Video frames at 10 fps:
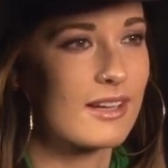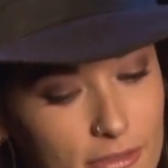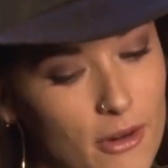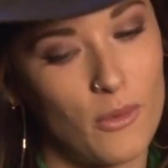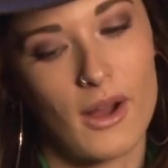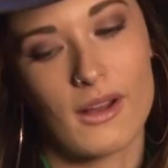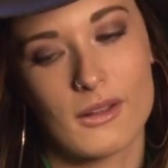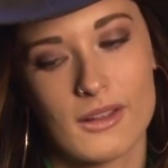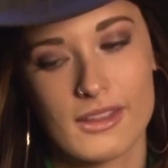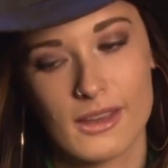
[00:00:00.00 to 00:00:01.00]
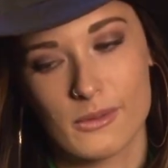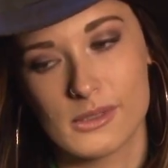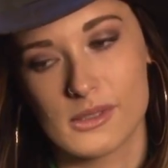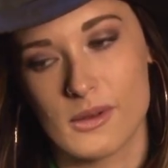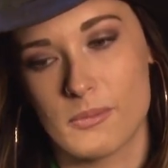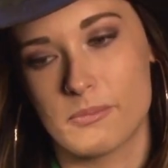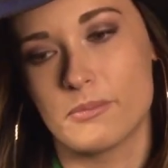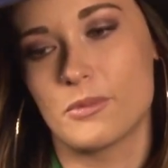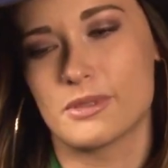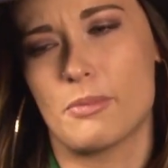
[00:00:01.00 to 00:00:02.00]
For a while, I think it was
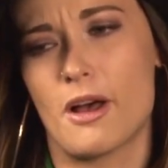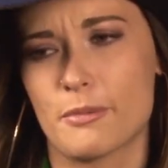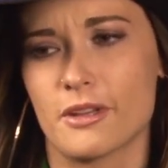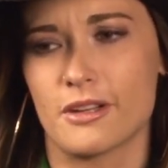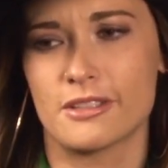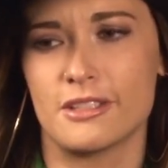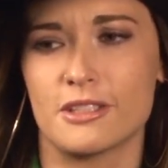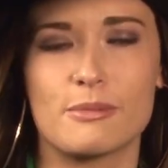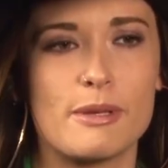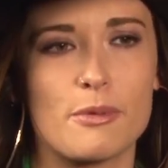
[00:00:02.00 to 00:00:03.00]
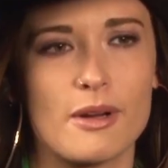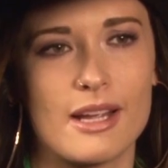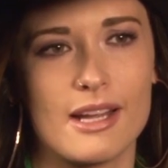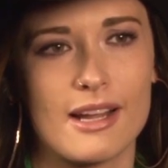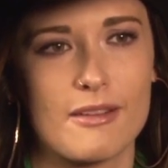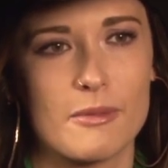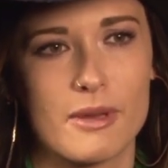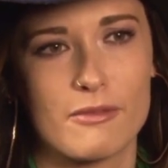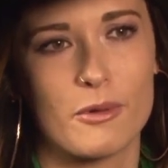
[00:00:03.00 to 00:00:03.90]
popular to just be pretty and have a big